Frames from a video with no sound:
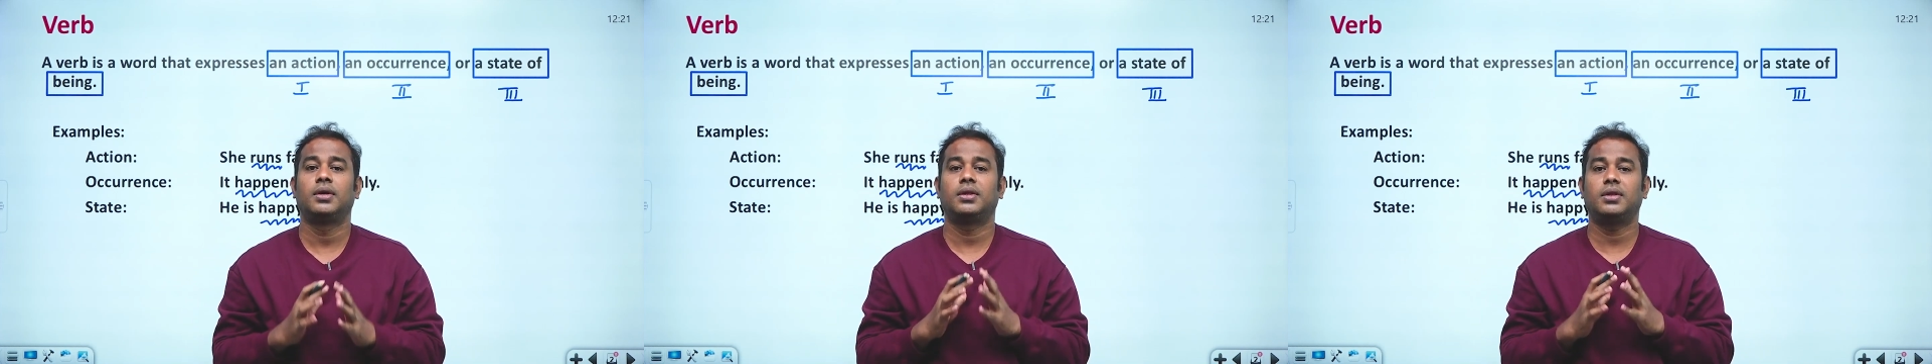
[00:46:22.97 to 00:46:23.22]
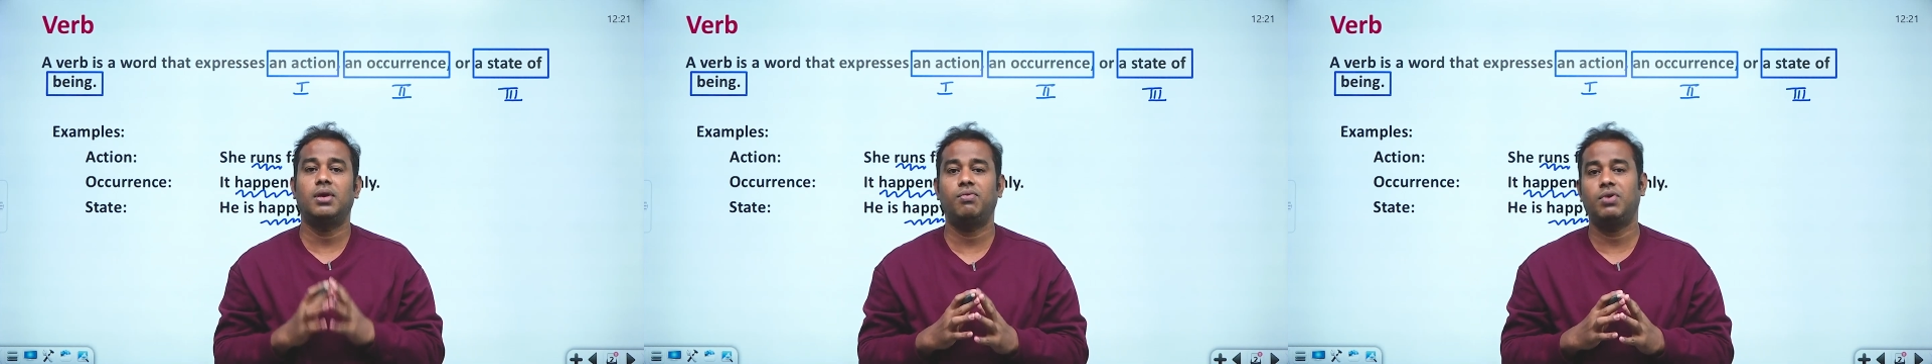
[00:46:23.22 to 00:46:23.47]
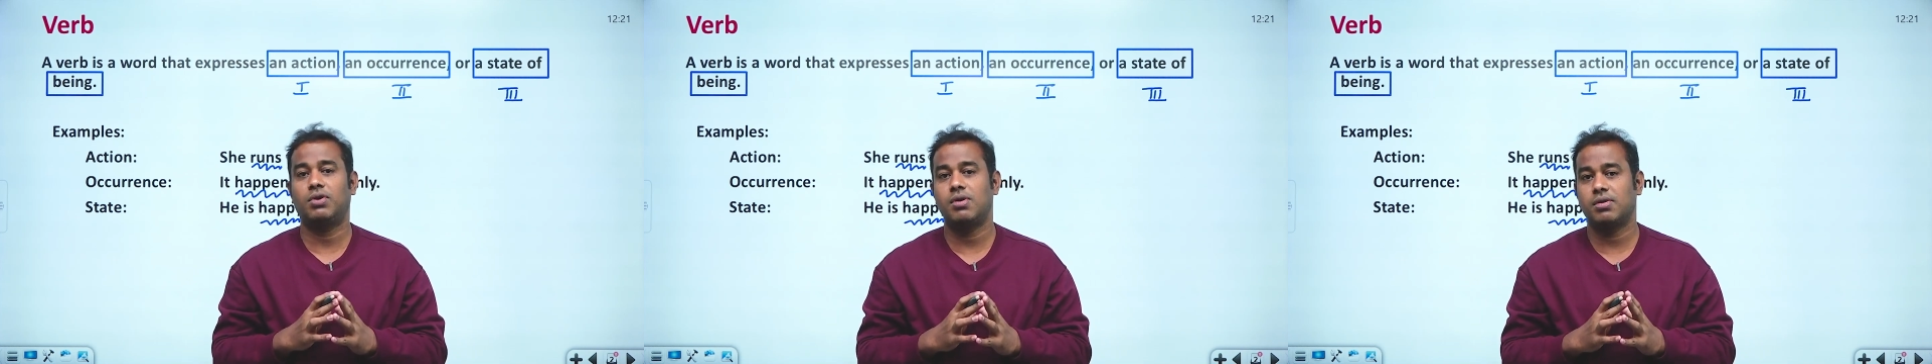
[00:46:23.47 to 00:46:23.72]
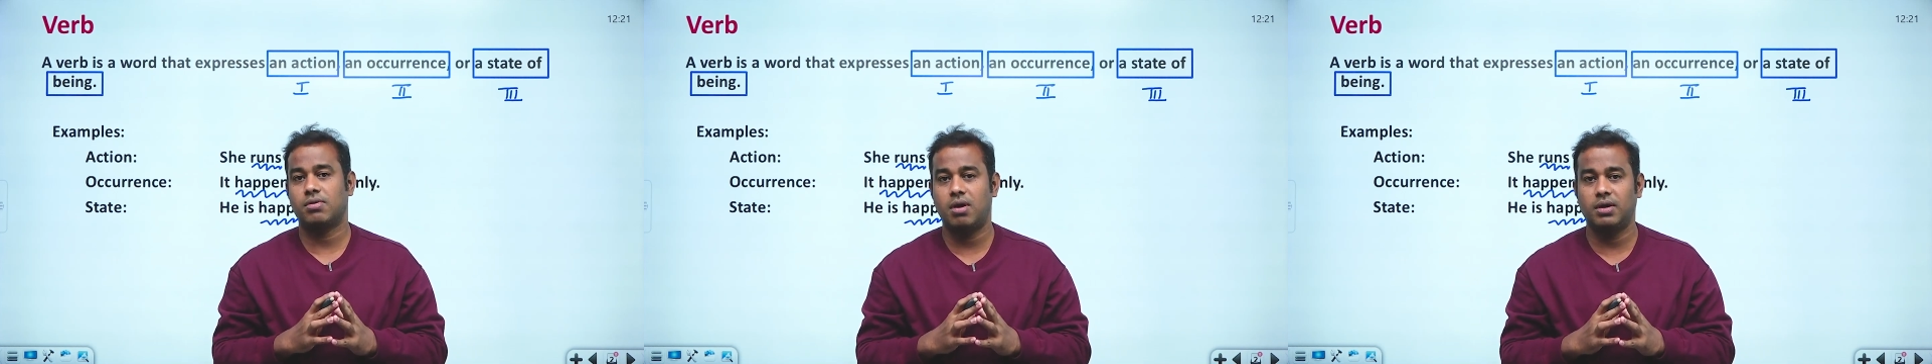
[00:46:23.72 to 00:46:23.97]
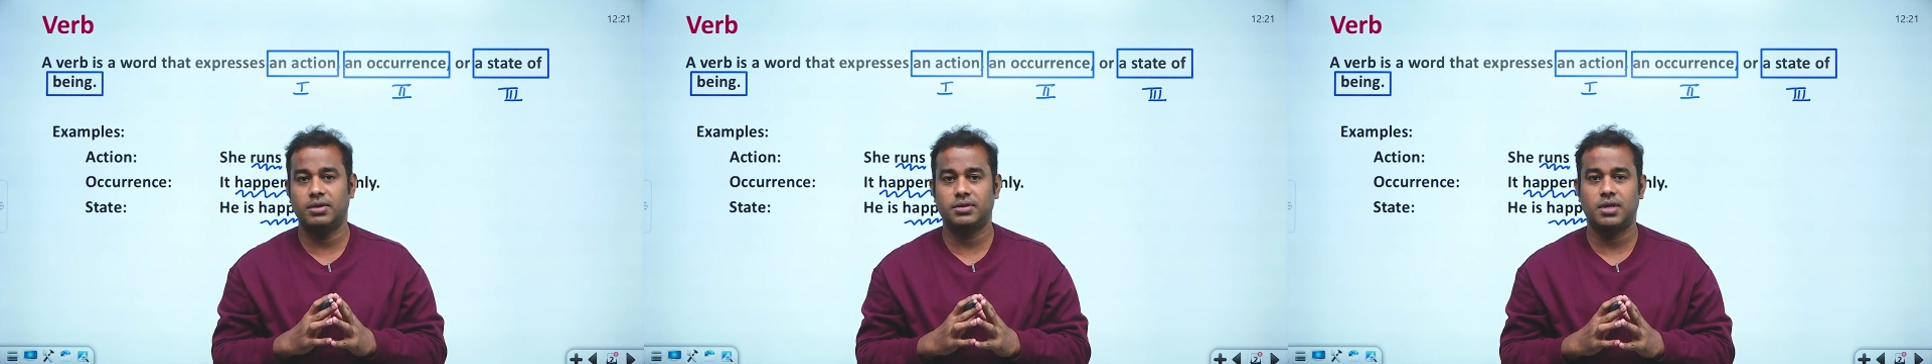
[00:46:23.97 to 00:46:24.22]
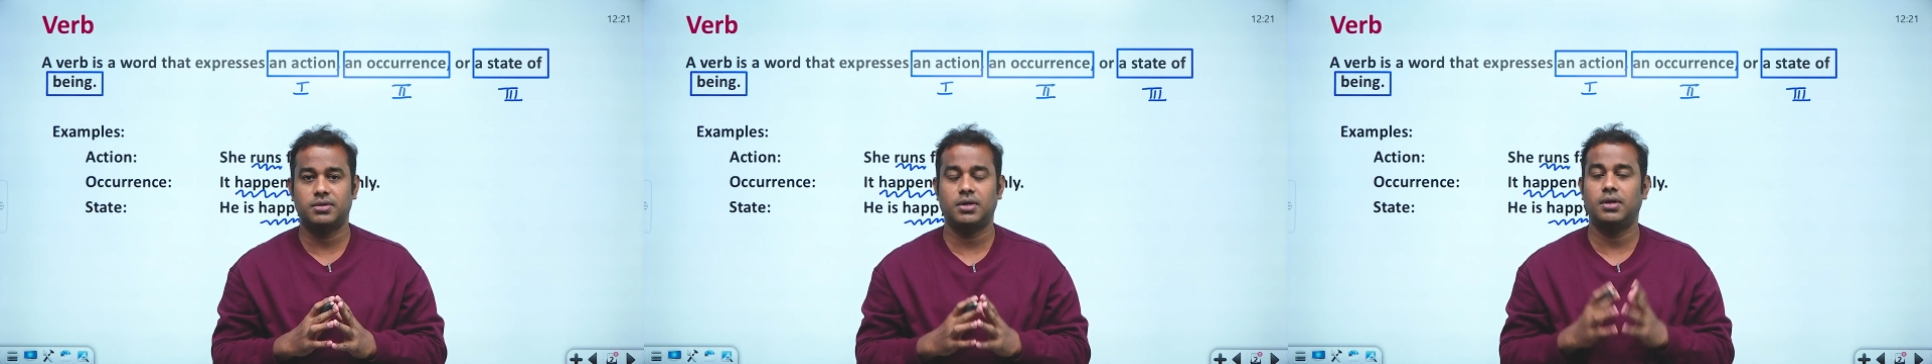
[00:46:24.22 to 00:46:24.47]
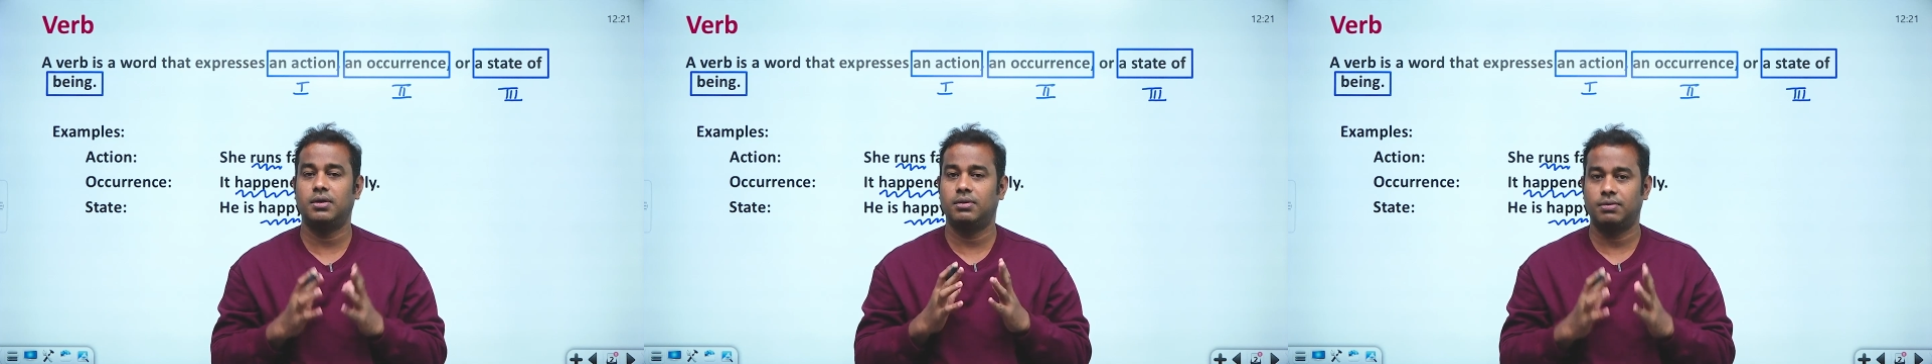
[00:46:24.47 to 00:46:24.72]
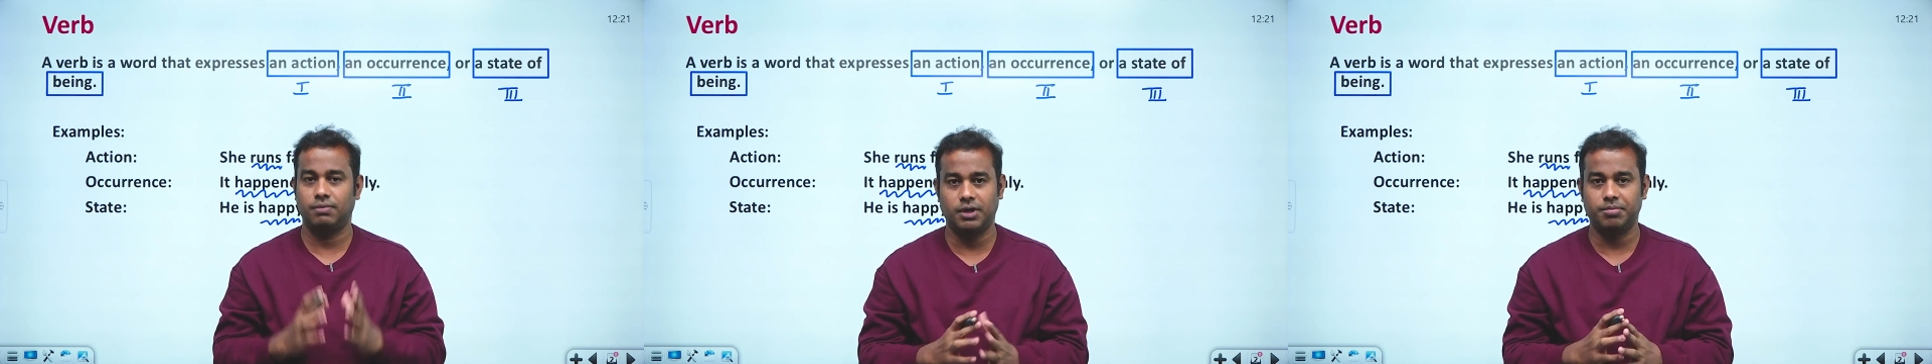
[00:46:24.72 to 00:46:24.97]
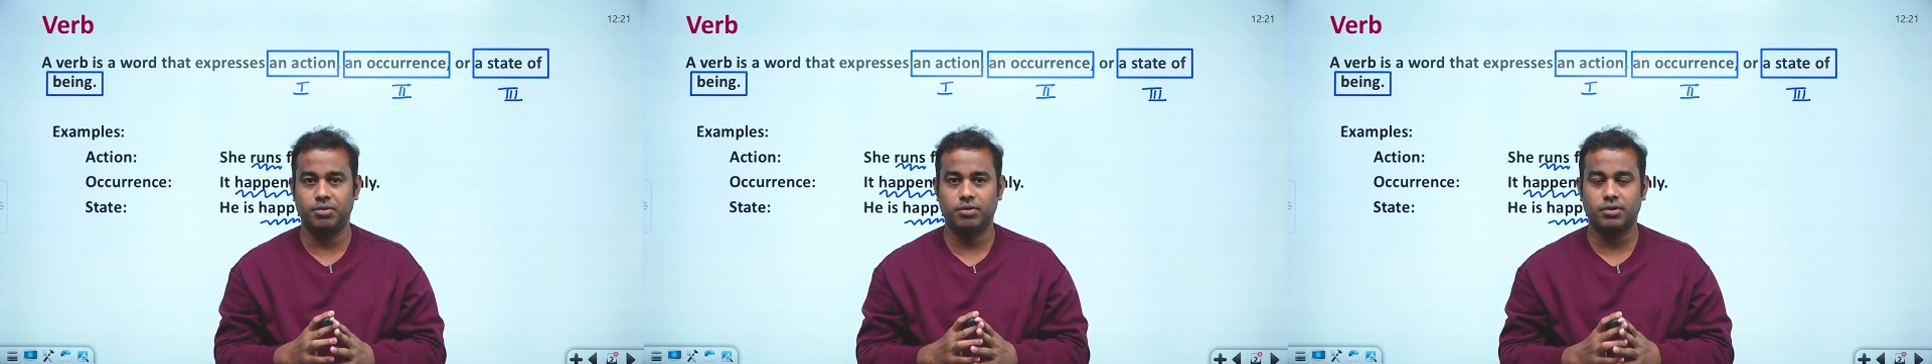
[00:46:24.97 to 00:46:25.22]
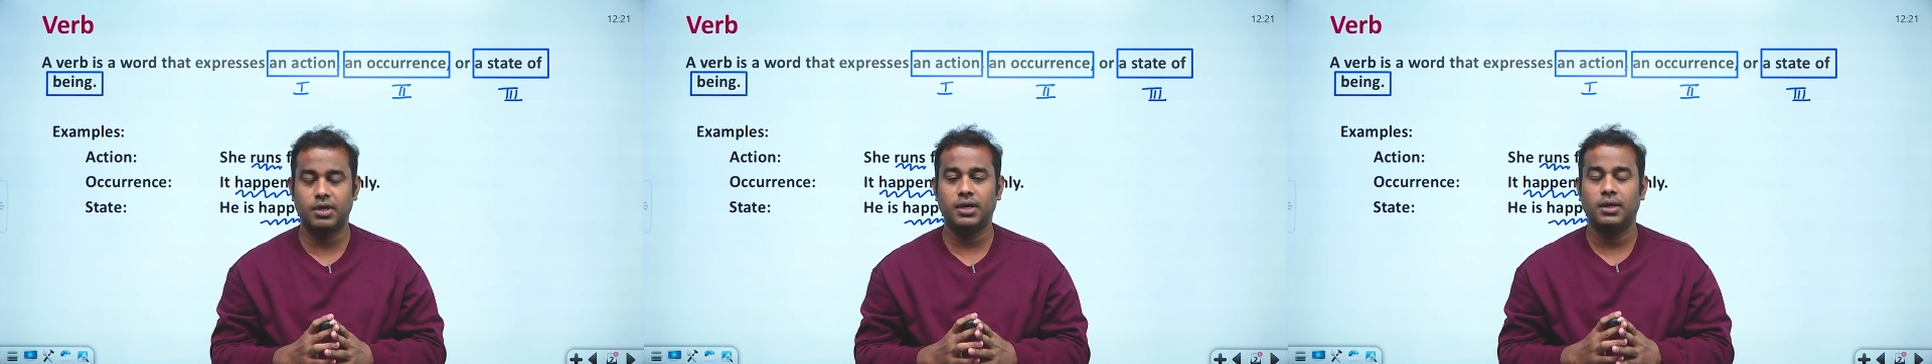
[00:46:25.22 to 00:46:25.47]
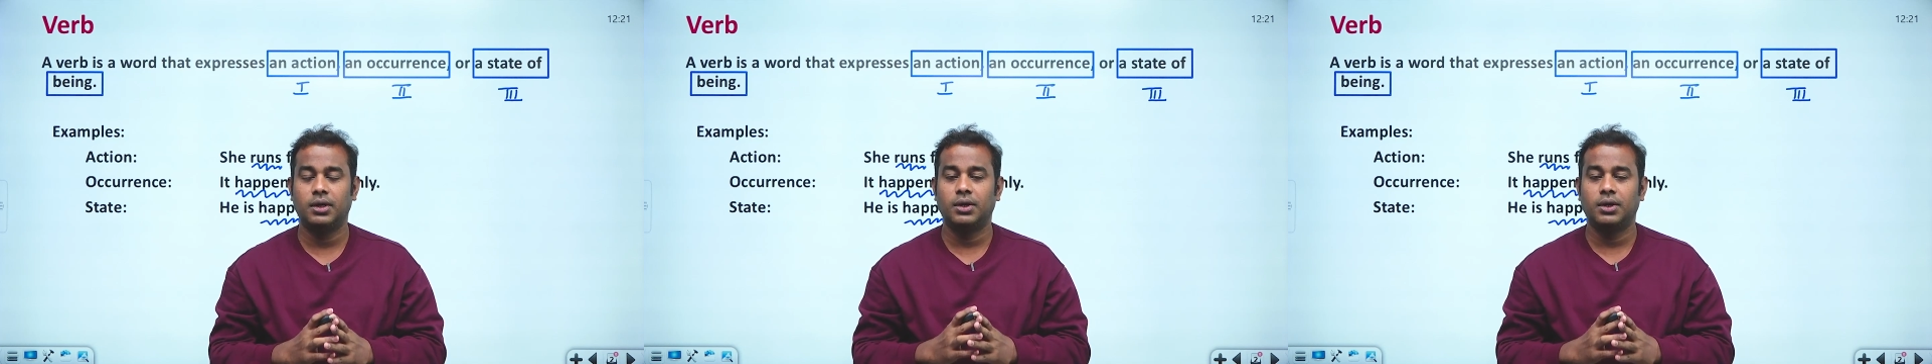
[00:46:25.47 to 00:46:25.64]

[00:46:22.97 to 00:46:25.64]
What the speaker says: then we can call this as a verb, okay.